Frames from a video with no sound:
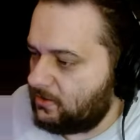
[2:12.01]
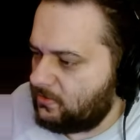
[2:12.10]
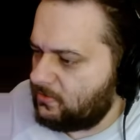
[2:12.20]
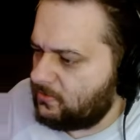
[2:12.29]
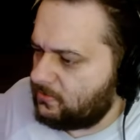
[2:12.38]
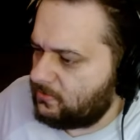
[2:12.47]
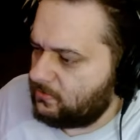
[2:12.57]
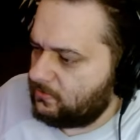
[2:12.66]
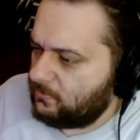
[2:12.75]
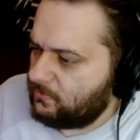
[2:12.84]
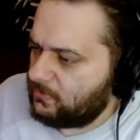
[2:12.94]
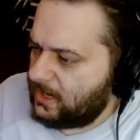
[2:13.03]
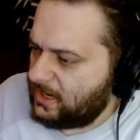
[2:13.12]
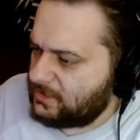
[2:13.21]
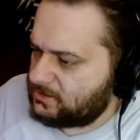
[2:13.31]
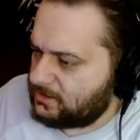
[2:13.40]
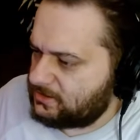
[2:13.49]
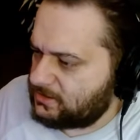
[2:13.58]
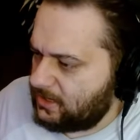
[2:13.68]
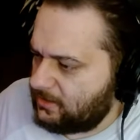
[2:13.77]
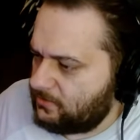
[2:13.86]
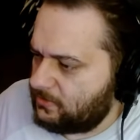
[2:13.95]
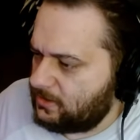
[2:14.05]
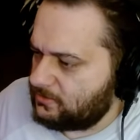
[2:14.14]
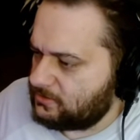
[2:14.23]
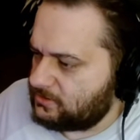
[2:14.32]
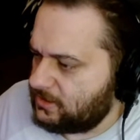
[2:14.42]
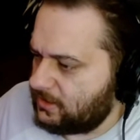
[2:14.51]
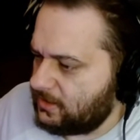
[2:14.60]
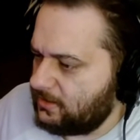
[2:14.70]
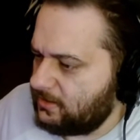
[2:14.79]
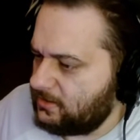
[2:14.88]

Oh, that's exactly what I was thinking.